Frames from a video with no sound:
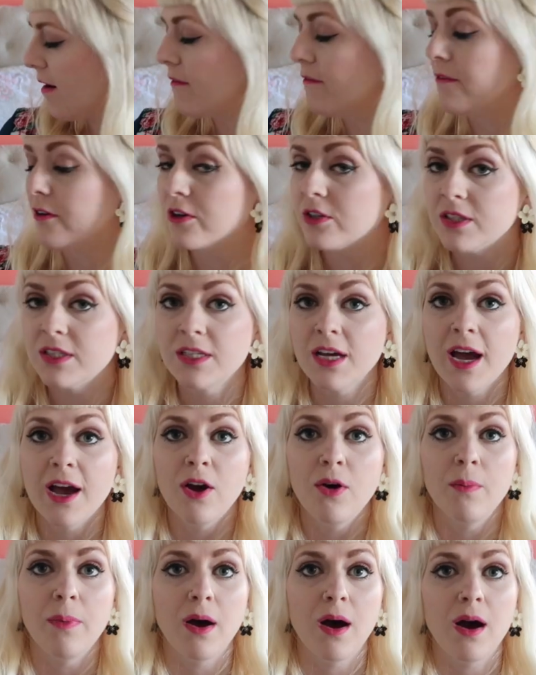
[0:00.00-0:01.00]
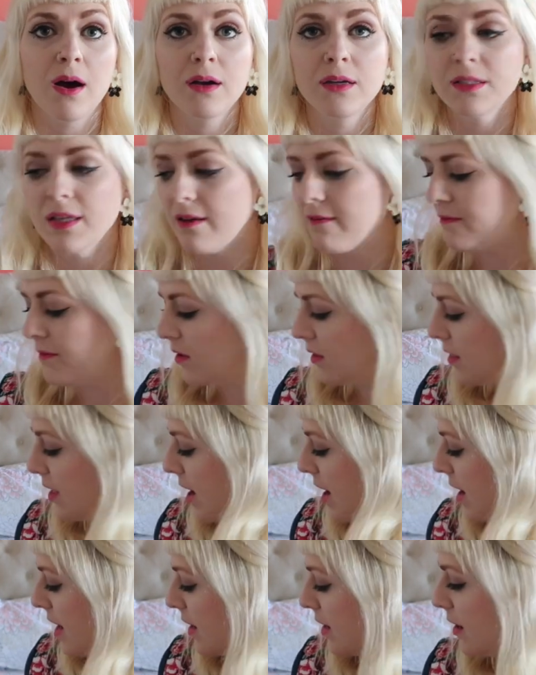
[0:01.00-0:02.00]
versatile box, I feel
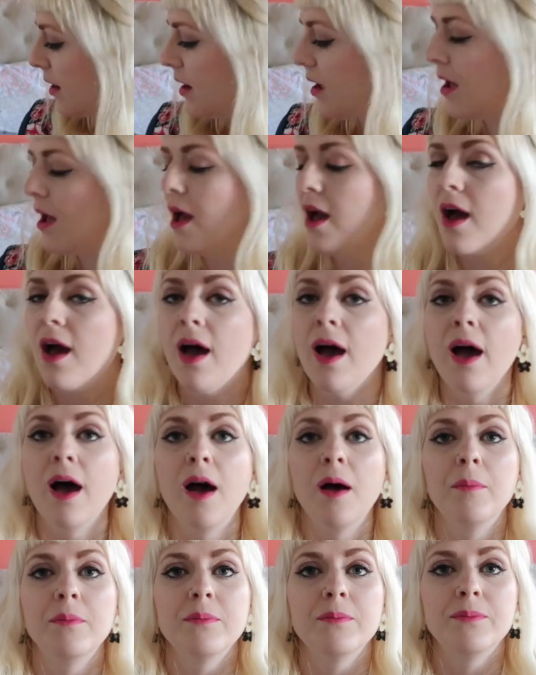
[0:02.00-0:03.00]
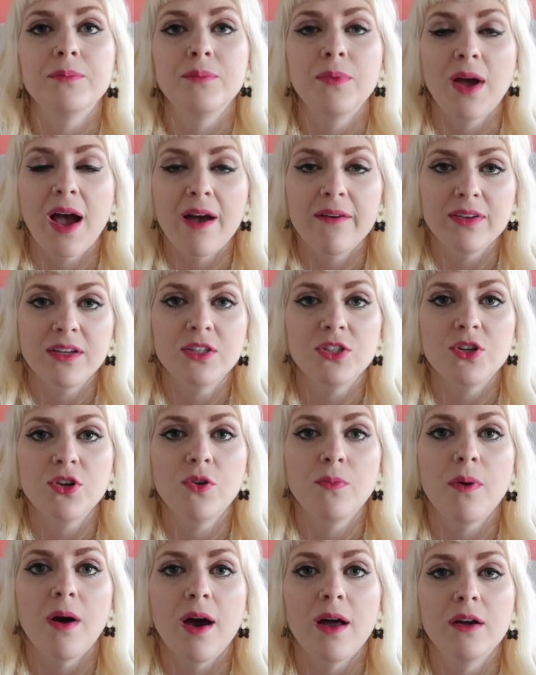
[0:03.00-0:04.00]
like. Having
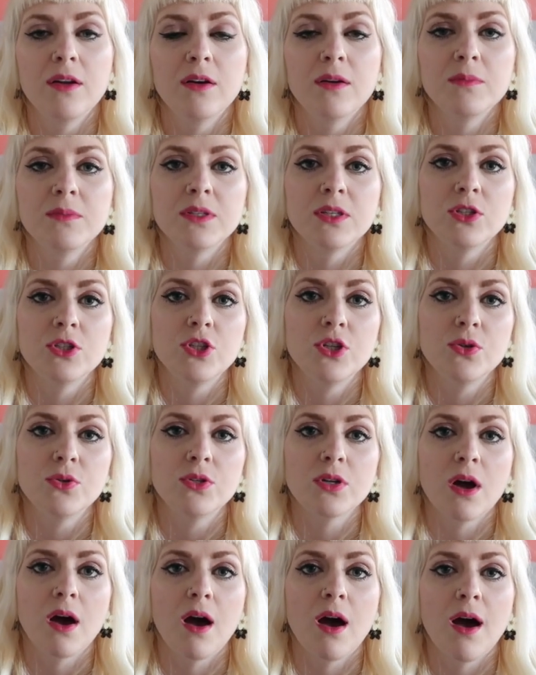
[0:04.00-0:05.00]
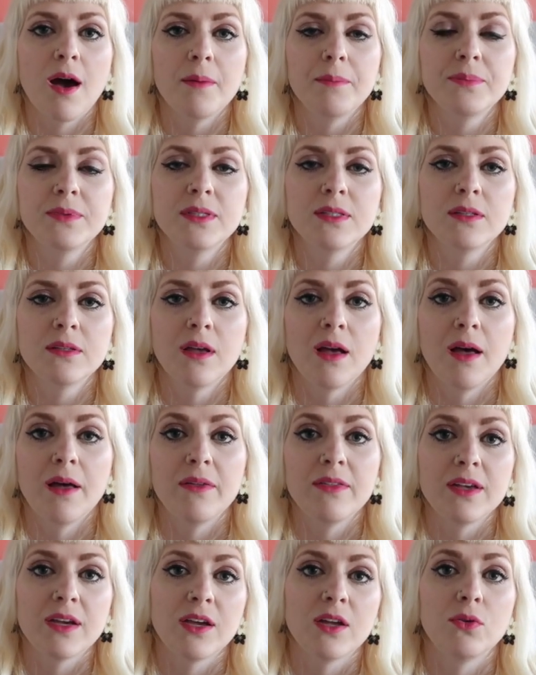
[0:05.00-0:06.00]
two bottoms and two tops
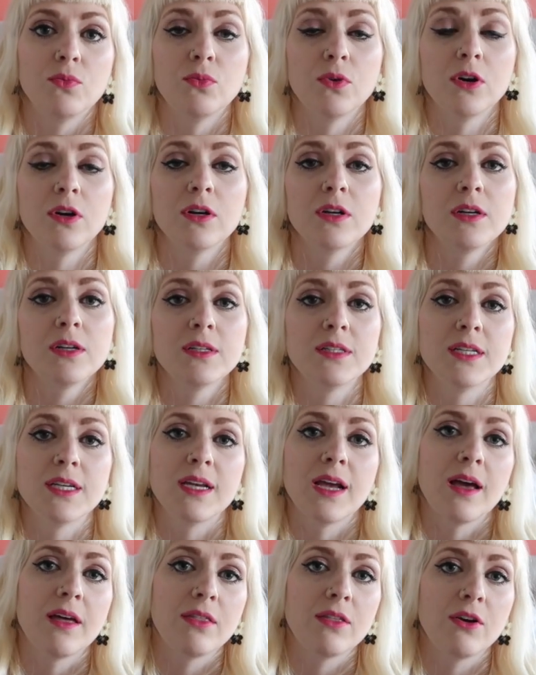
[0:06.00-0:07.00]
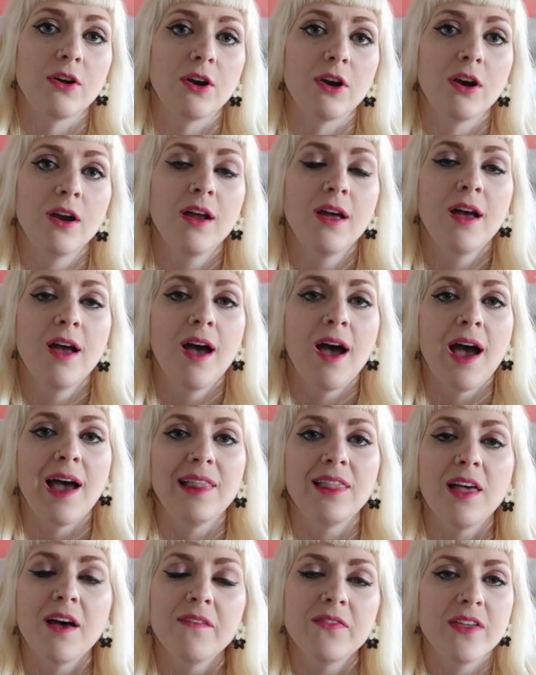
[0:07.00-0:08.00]
that can work together.
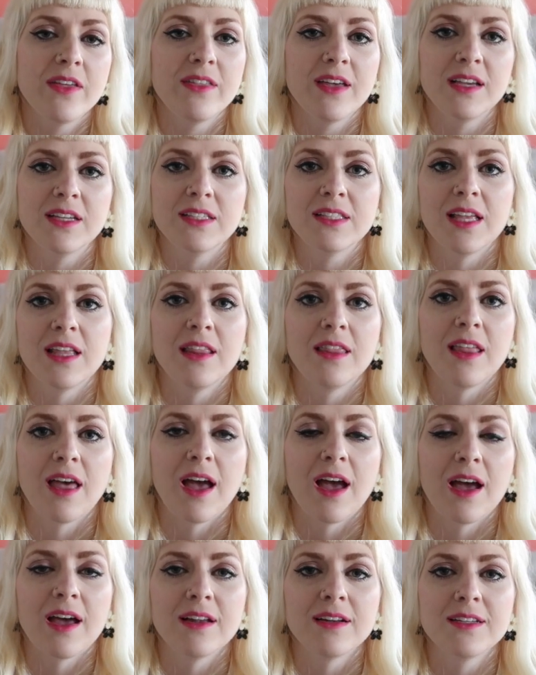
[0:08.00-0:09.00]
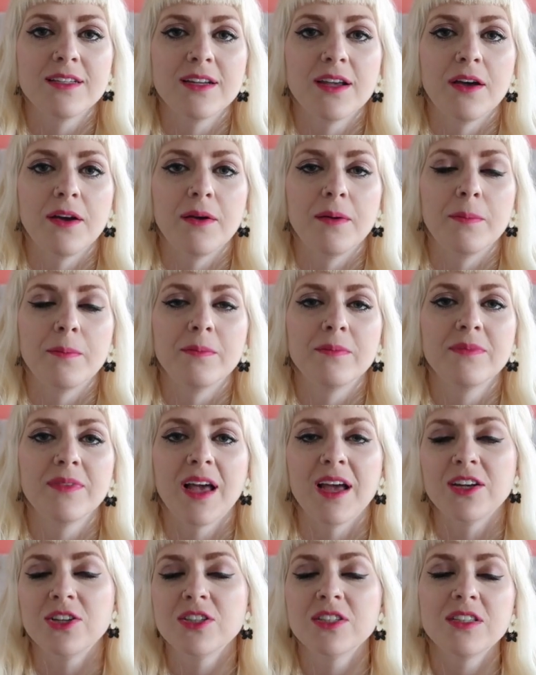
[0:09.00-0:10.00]
I love that they send that.
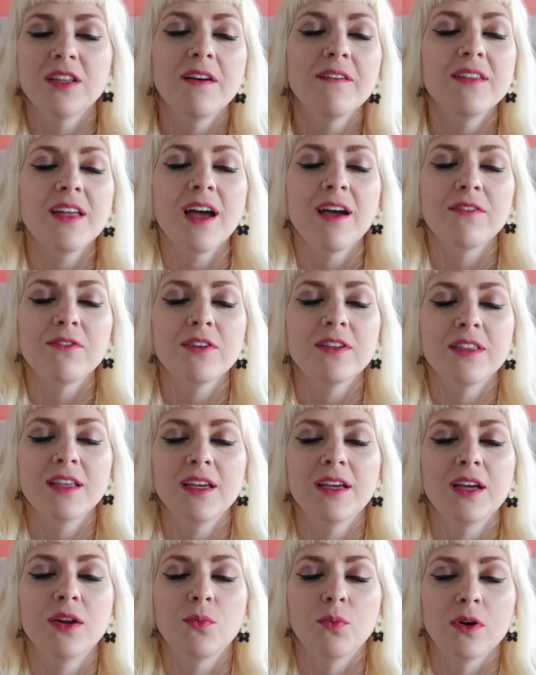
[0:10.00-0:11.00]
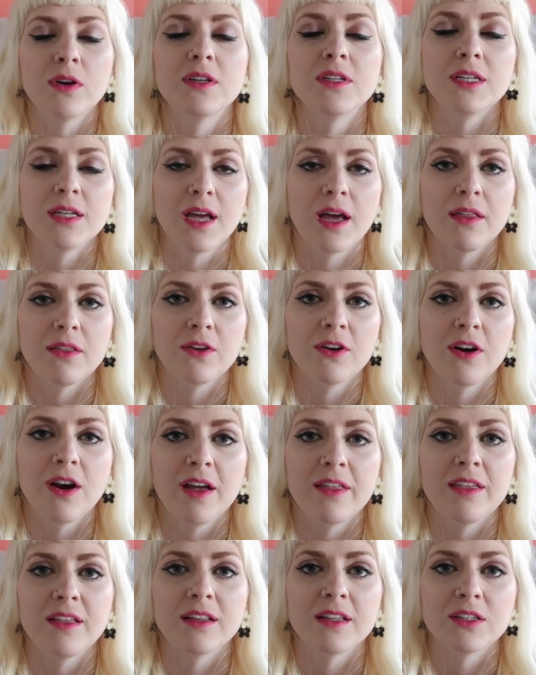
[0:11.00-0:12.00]
I just love that everything can work together.
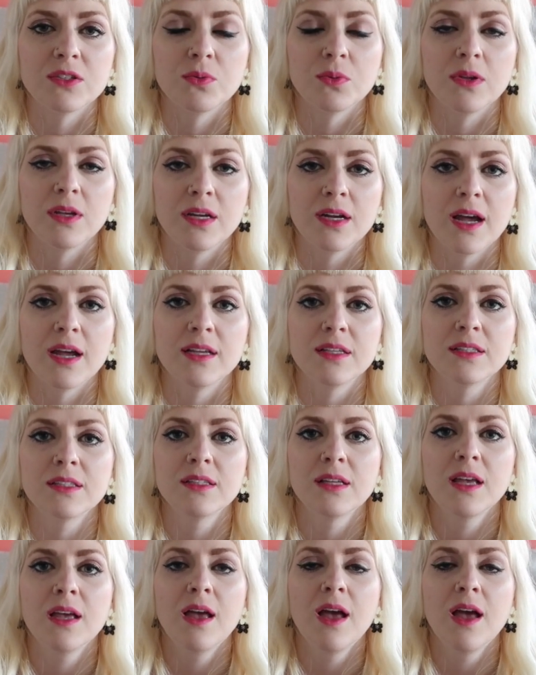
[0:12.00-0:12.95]
I think that's really nice.